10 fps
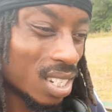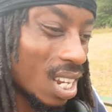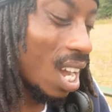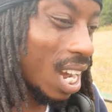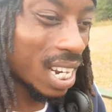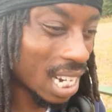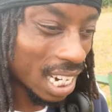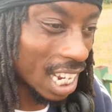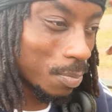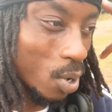Nah,
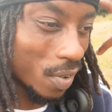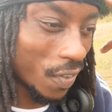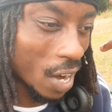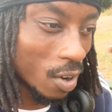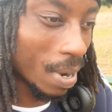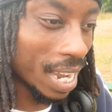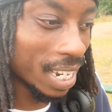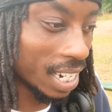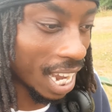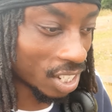that's putting fear in my
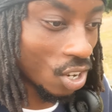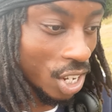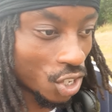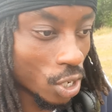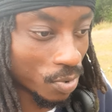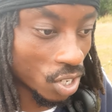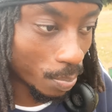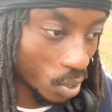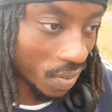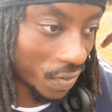head. Like, certain scriptures are
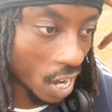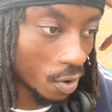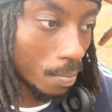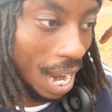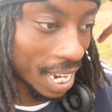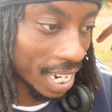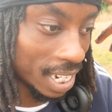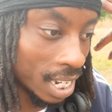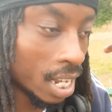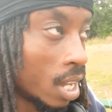putting fear in my
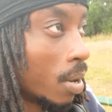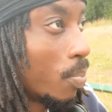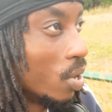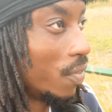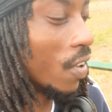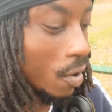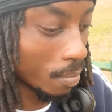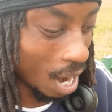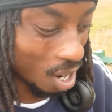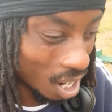head, putting fear in
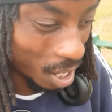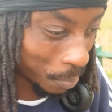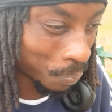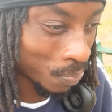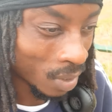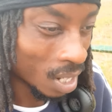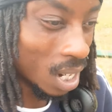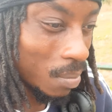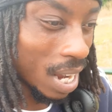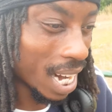my heart.
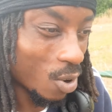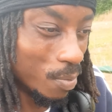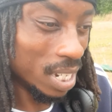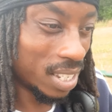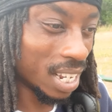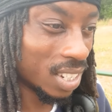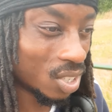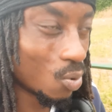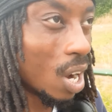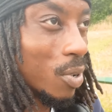And I'm like, that don't make
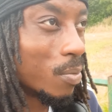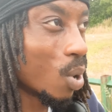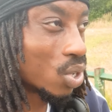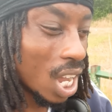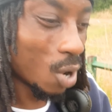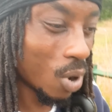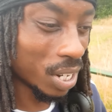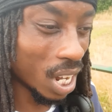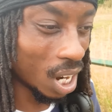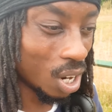sense. Why would the Most High
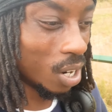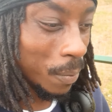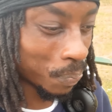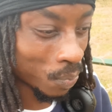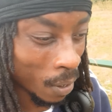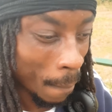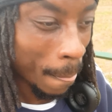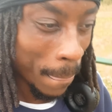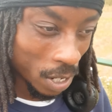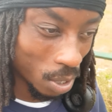want that? Or,
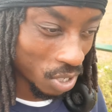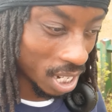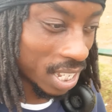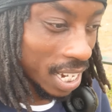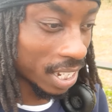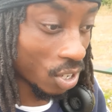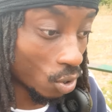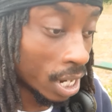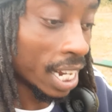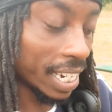you know what I'm trying to say?
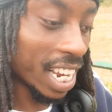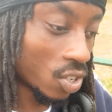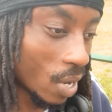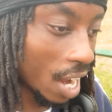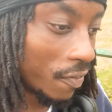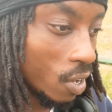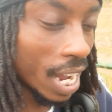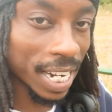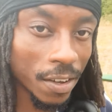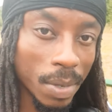So that's where I feel
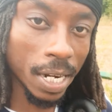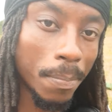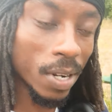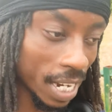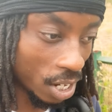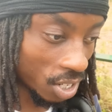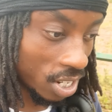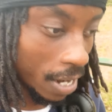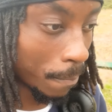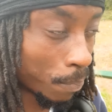like they've manipulated us,
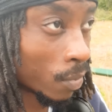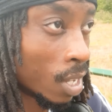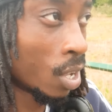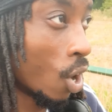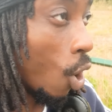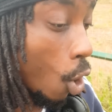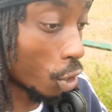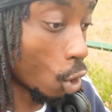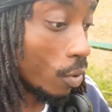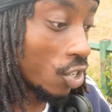yeah? Oh,
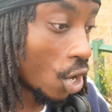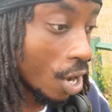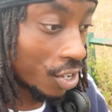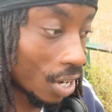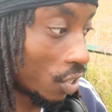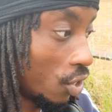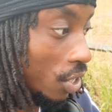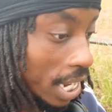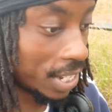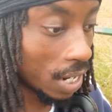go in church, you have to do
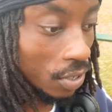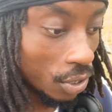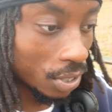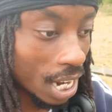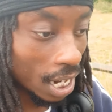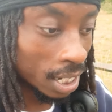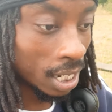this, you have to do that.